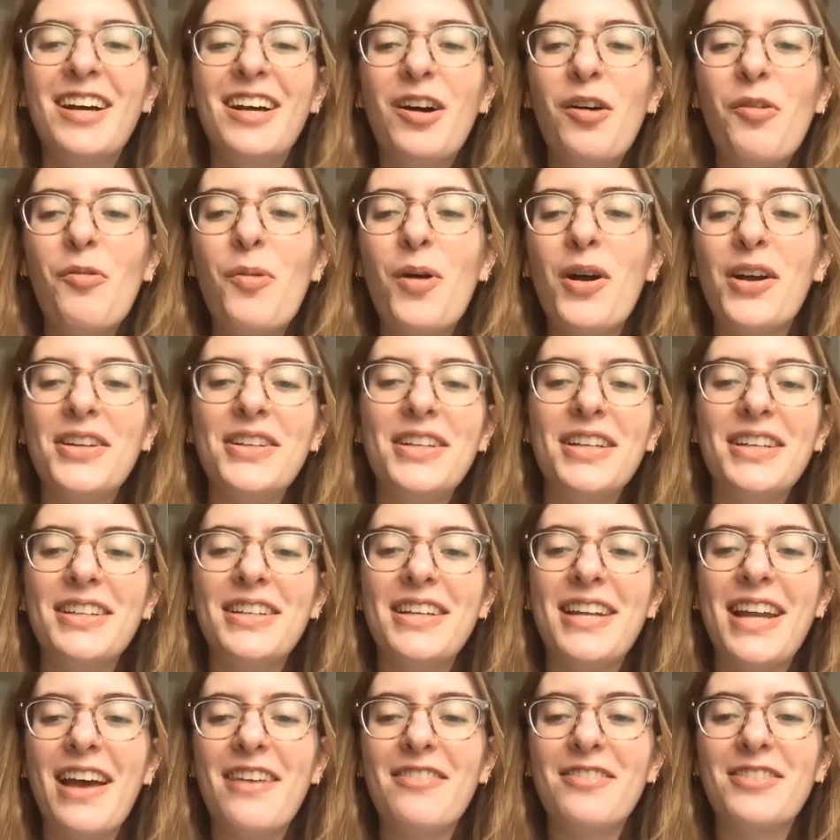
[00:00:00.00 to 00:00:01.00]
one
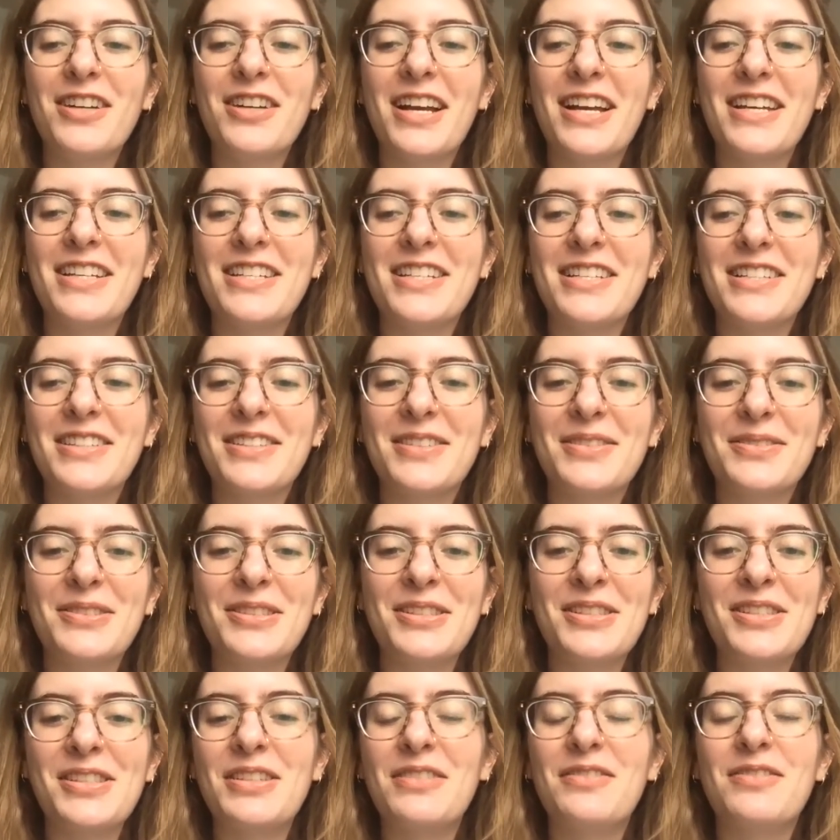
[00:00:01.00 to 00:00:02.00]
never ending
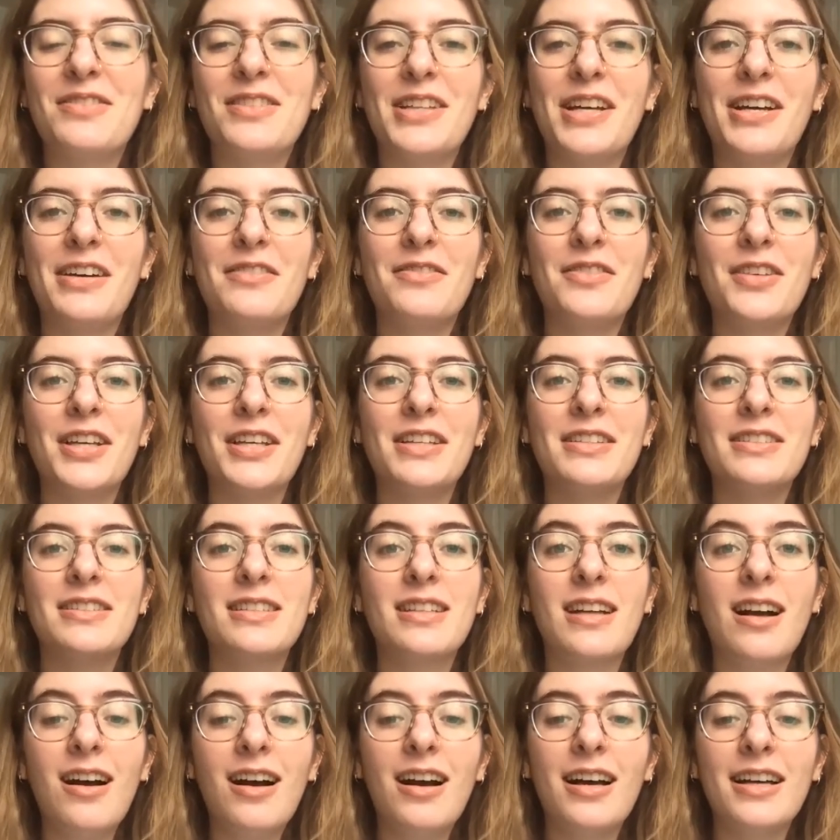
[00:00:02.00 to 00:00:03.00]
source of love is
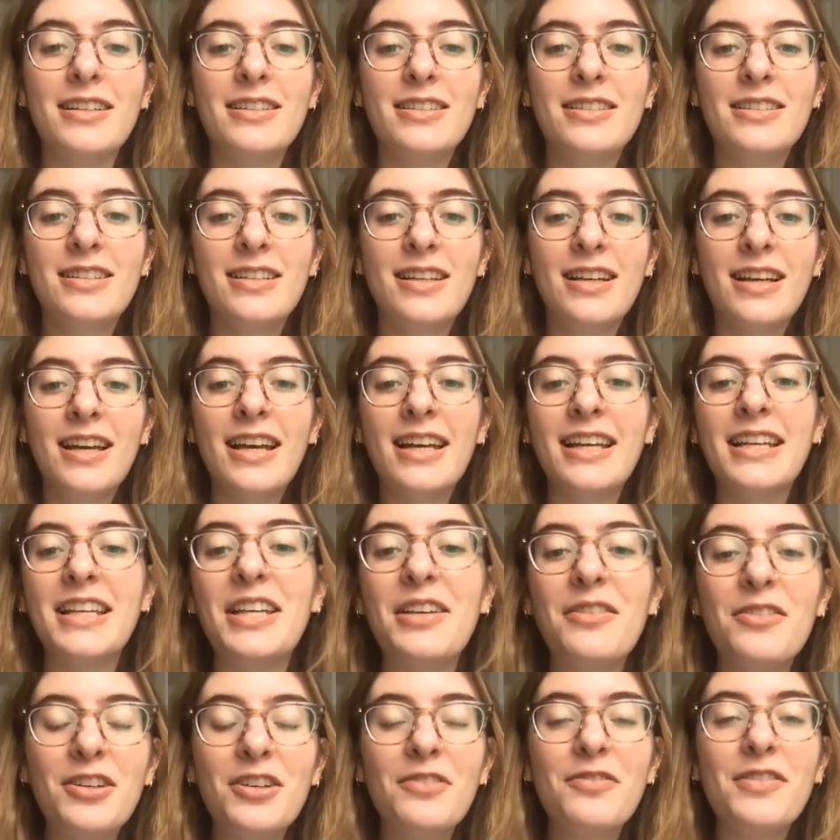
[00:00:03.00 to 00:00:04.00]
God.
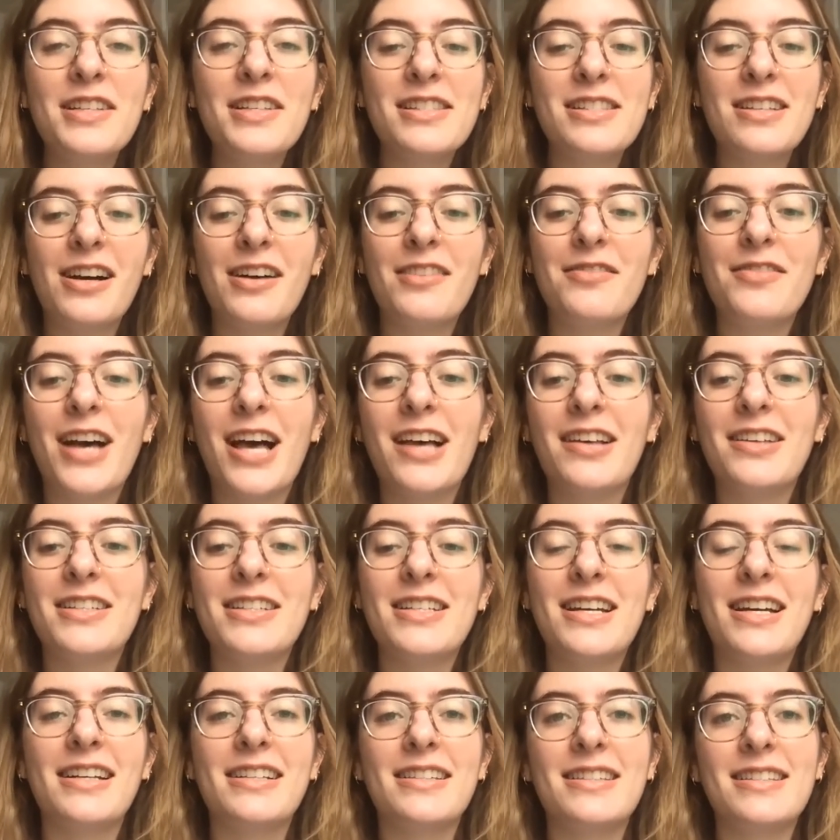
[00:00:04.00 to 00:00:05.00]
Even if it's not
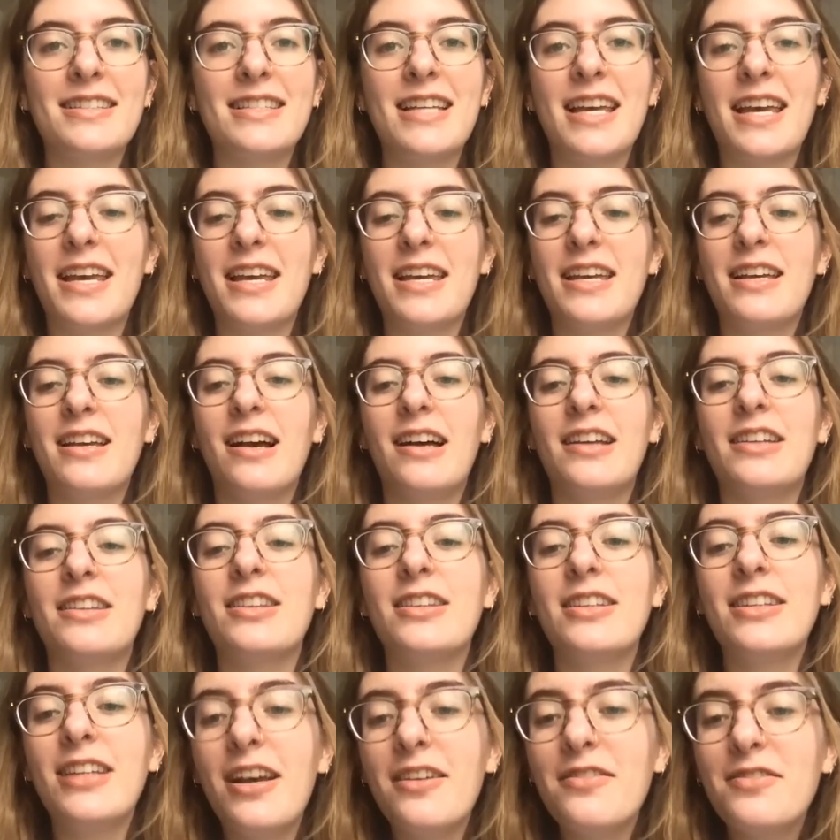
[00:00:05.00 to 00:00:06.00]
Valentine's Day, God
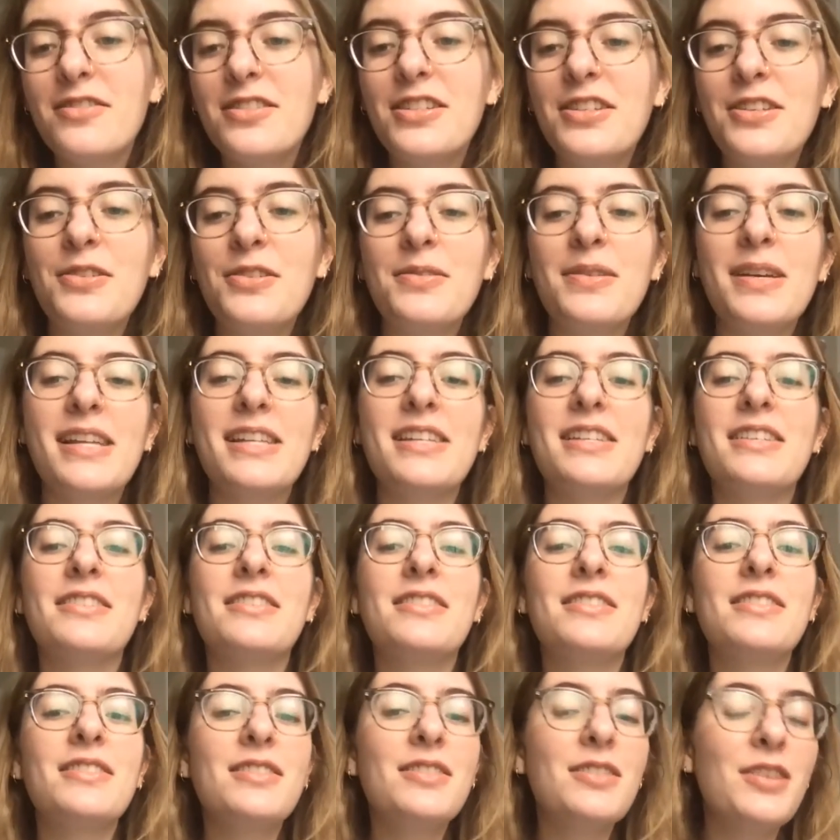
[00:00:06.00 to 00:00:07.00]
loves you and is
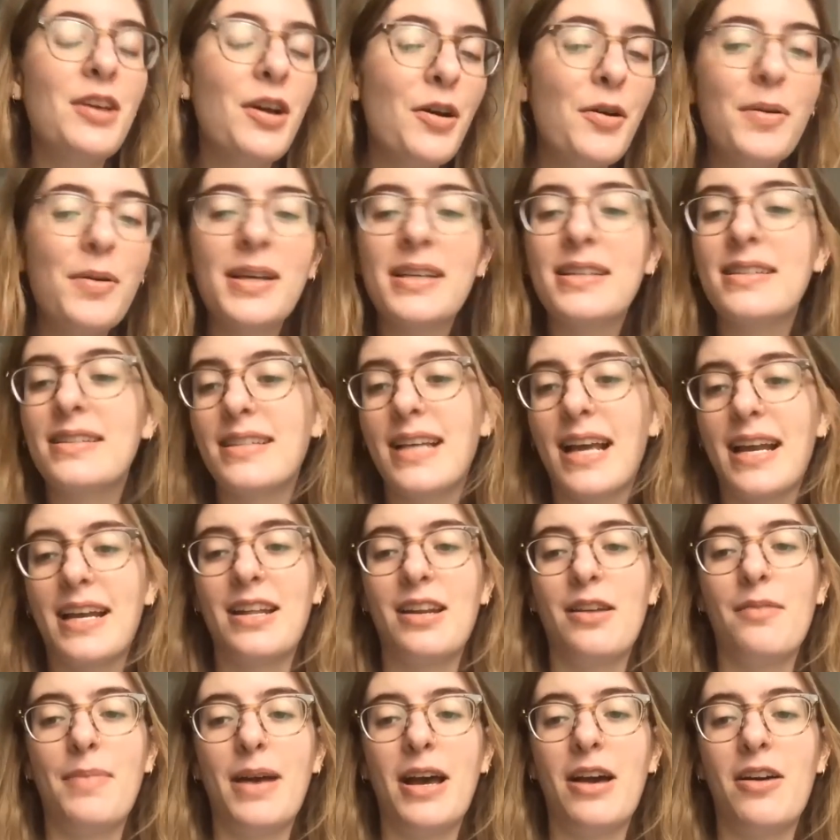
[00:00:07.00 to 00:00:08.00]
so excited
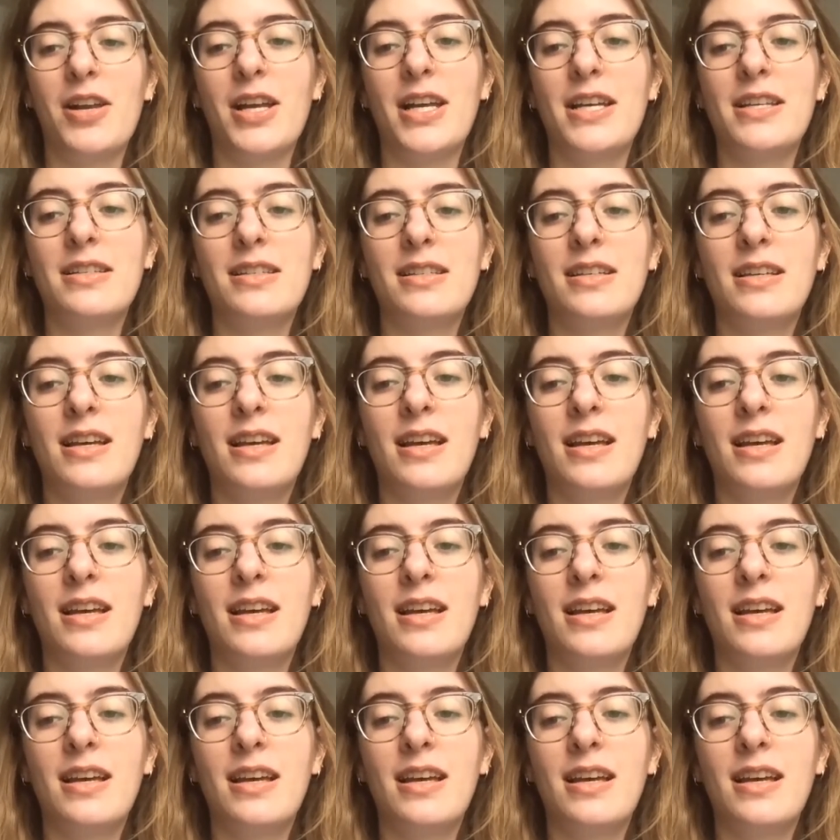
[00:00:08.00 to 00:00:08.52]
about it.